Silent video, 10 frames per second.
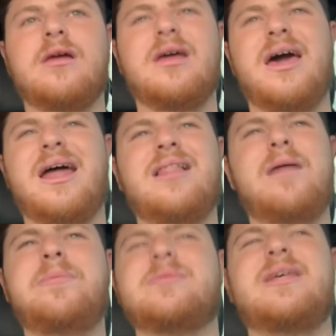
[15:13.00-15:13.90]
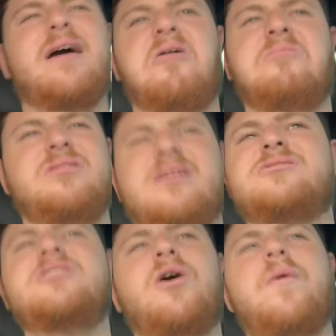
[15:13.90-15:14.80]
And a lot of people say, oh,
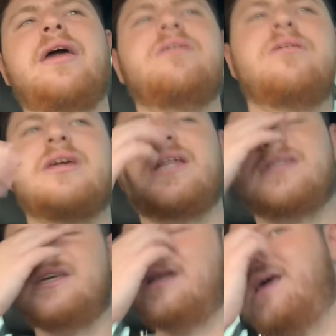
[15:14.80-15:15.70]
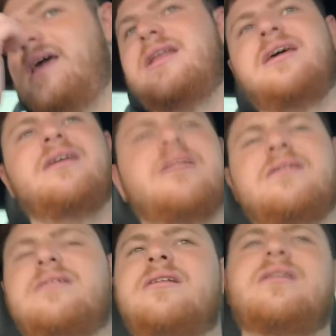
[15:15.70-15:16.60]
there's no way you could get a
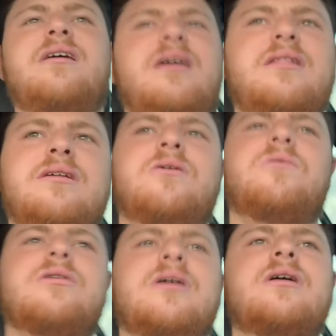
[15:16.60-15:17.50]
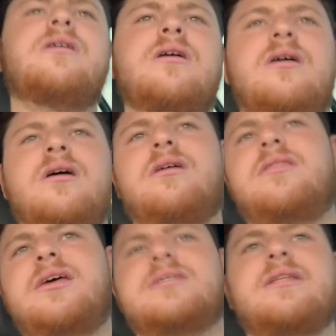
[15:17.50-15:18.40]
10.8 in the quarter,
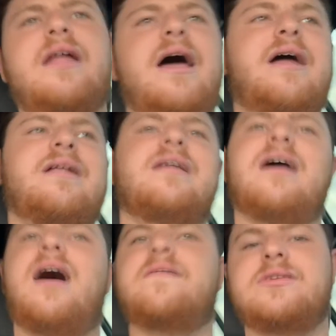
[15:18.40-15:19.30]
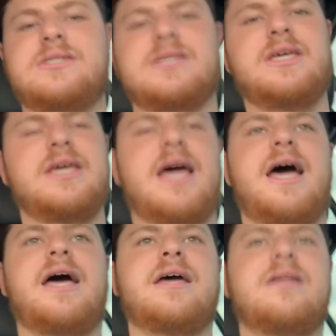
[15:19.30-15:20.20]
this and that. Obviously, he
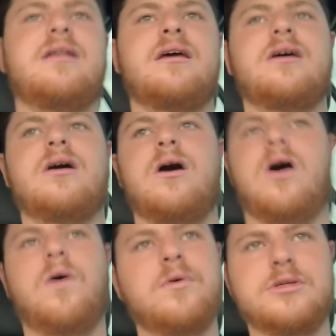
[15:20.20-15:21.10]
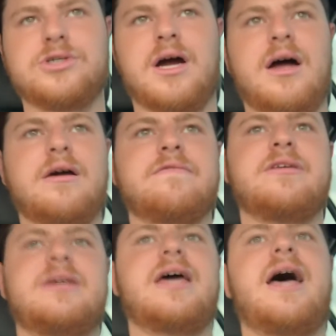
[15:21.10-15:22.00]
had all-wheel drive.
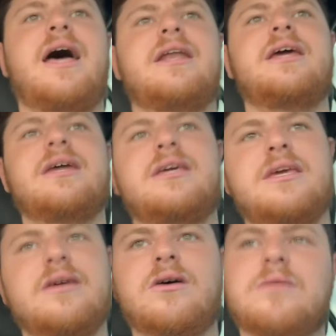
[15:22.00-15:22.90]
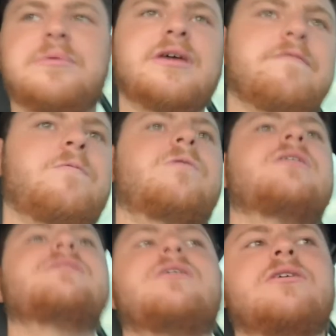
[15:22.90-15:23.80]
He had Anki RPF
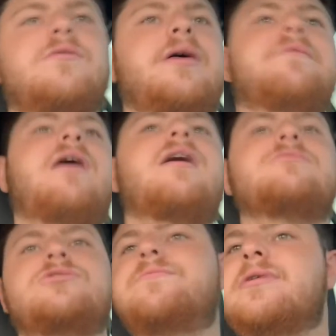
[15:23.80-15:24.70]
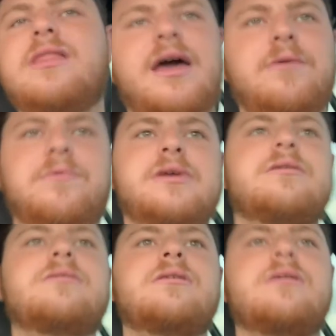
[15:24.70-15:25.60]
1s all the way around, super light wheel.